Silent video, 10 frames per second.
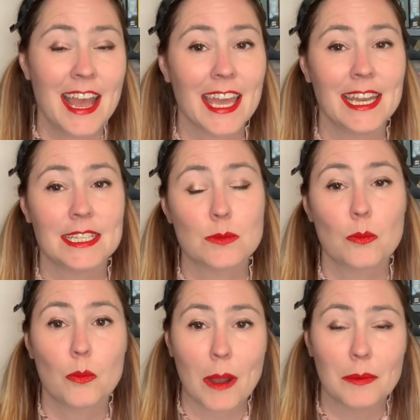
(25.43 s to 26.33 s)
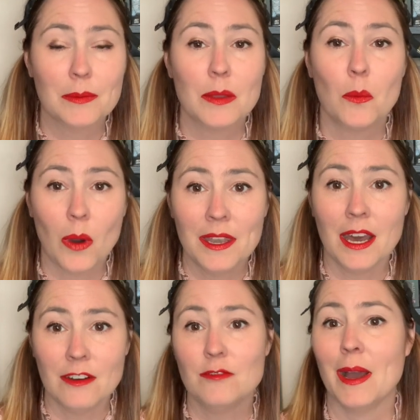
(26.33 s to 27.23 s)
It is probably one
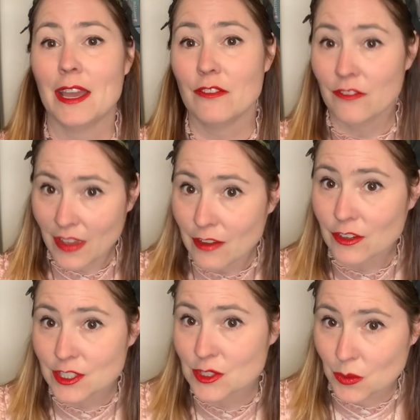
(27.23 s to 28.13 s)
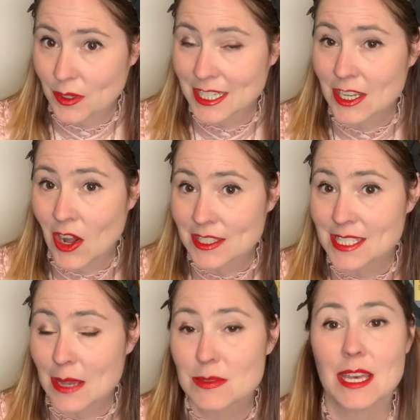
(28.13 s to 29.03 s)
of my favorite story
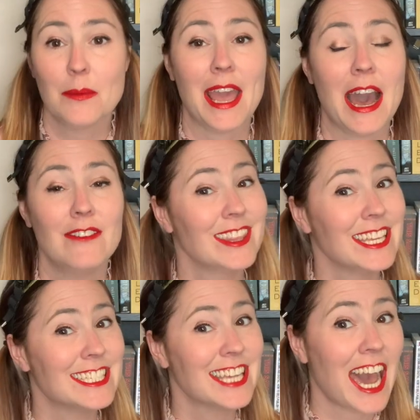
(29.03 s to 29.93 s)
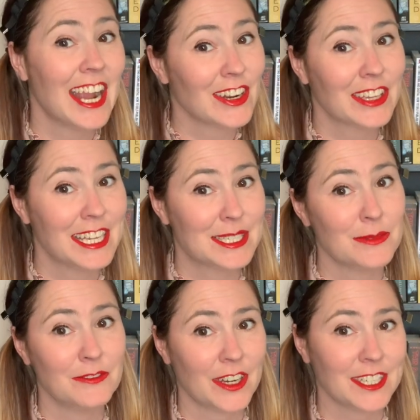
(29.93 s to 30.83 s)
concepts that we have in the entire Kingdom
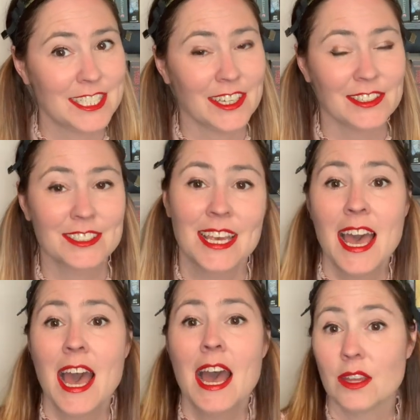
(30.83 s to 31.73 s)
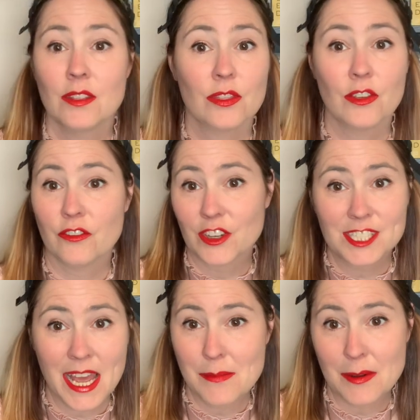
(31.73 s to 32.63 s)
of Fairytales. The first
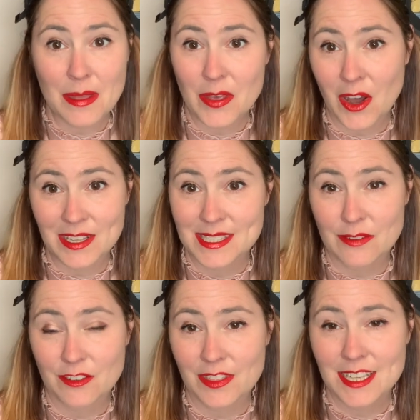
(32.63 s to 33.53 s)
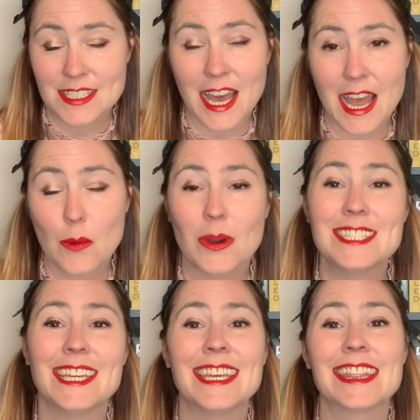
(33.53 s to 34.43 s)
time I read the concept for this, I was
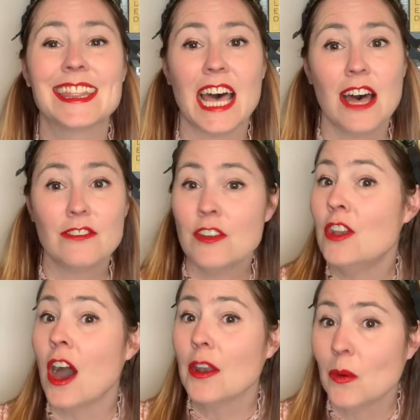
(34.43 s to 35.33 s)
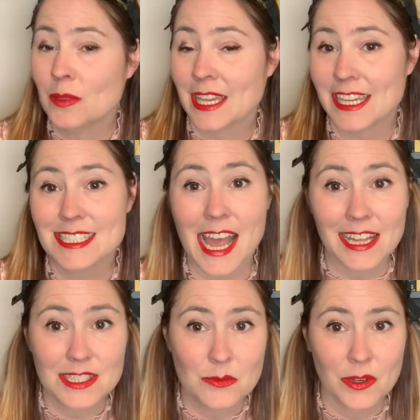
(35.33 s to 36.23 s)
in love. Not only is
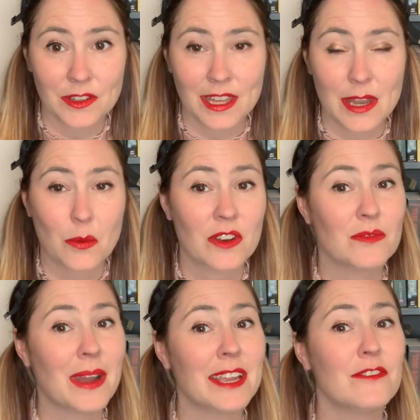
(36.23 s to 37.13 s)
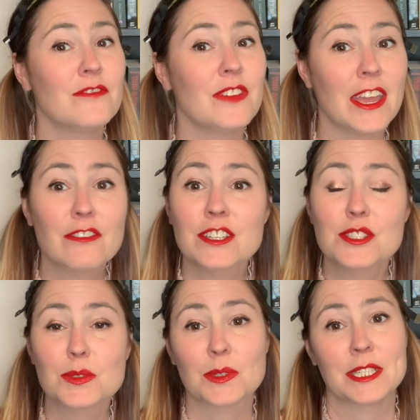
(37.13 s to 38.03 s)
Alice in Wonderland one of my favorite
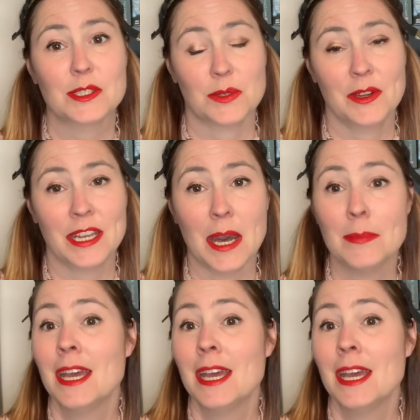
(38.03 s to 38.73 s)
stories growing up,